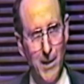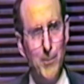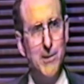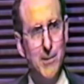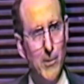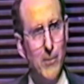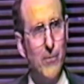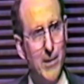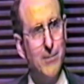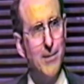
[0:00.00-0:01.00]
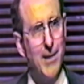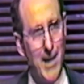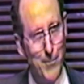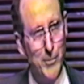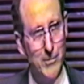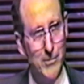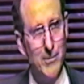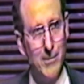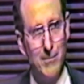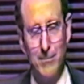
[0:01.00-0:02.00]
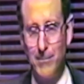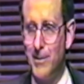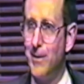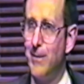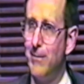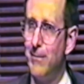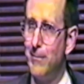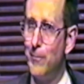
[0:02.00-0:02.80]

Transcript: tell me some of the things that happened to you uh,